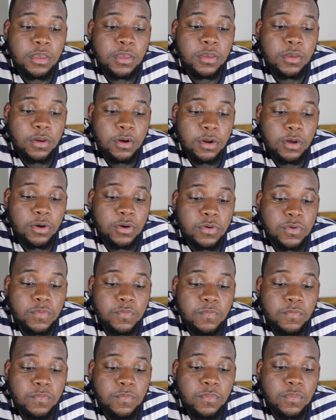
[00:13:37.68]
You know?
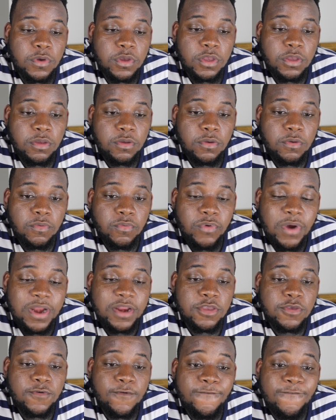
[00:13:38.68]
Rather
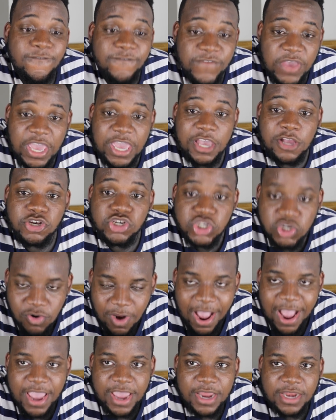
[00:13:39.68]
you fail
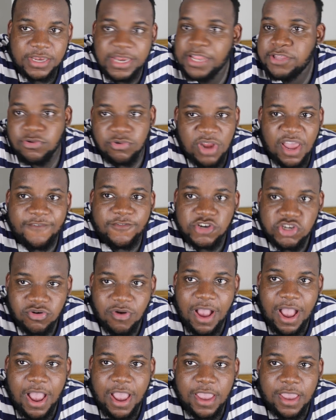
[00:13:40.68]
trying than to never
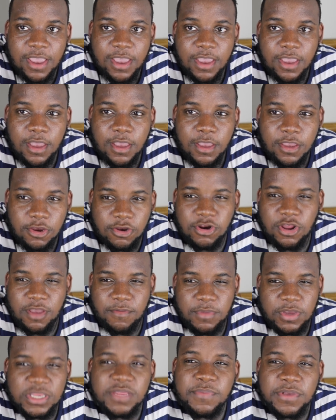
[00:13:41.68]
try. You know what
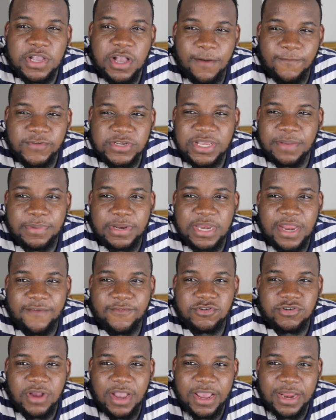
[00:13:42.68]
I mean? To be comfortable and never
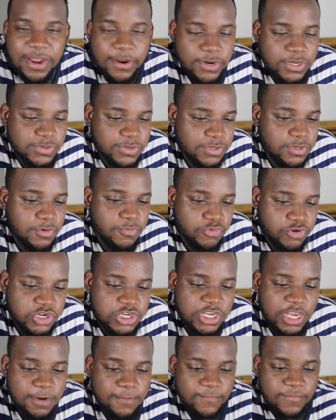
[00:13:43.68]
try. And I just want to
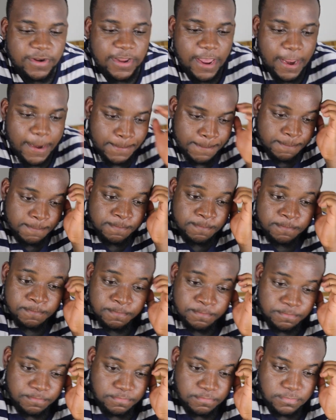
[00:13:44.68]
appreciate him for that.
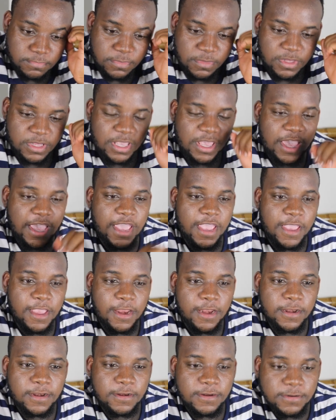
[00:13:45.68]

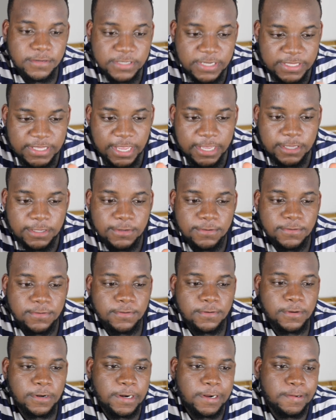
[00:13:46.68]
And say thank you.
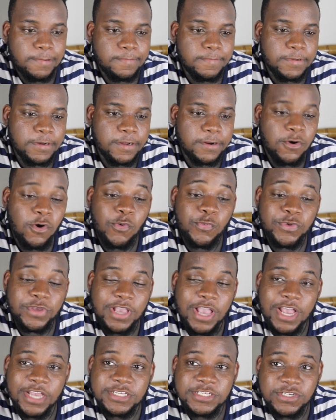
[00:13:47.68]
You know? But hope you
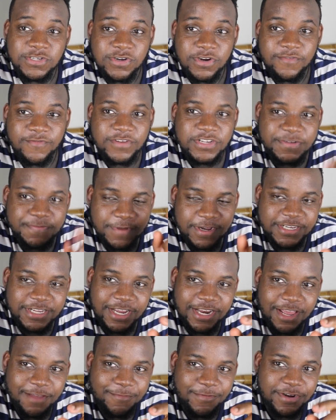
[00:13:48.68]
guys enjoyed the video. Smash
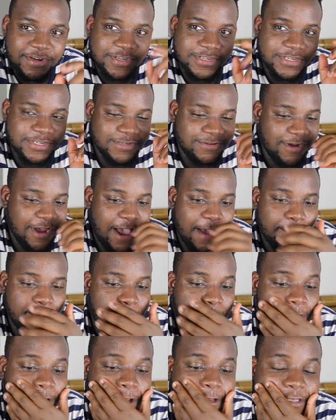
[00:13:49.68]
that like button. Subscribe.
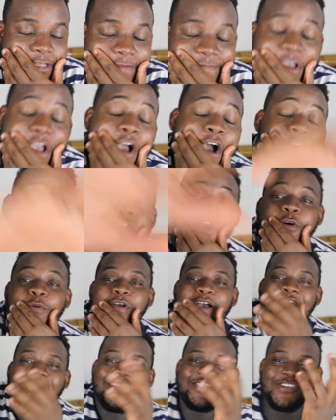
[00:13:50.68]
All that good stuff.
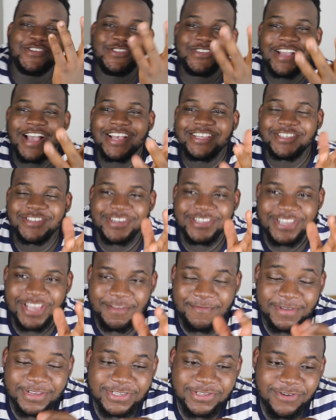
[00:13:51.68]
Oh! I thought you guys were going to tell
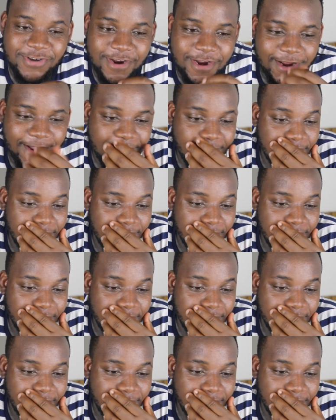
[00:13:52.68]
you my story.